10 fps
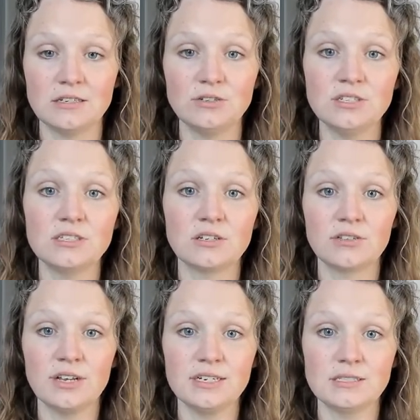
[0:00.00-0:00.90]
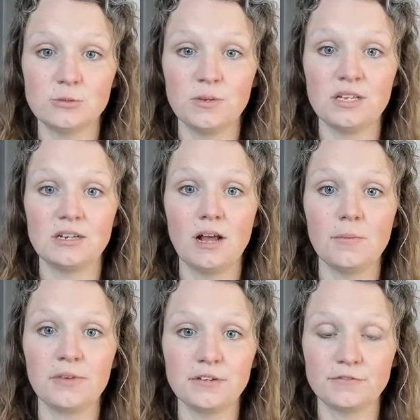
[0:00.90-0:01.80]
and you need to let it spin and
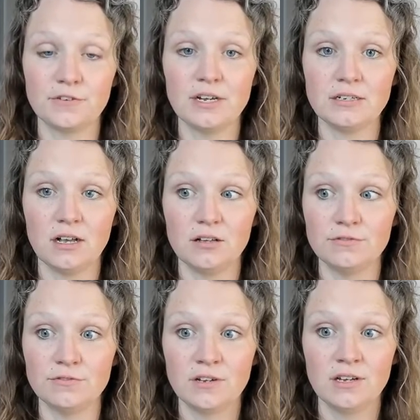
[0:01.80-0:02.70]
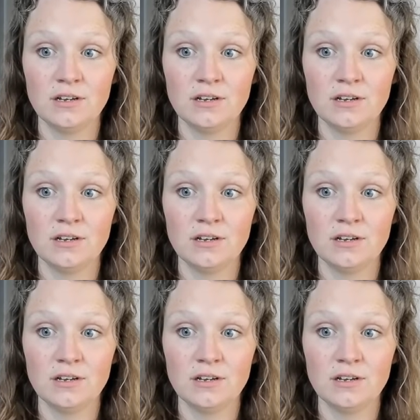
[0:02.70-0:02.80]
not be afraid of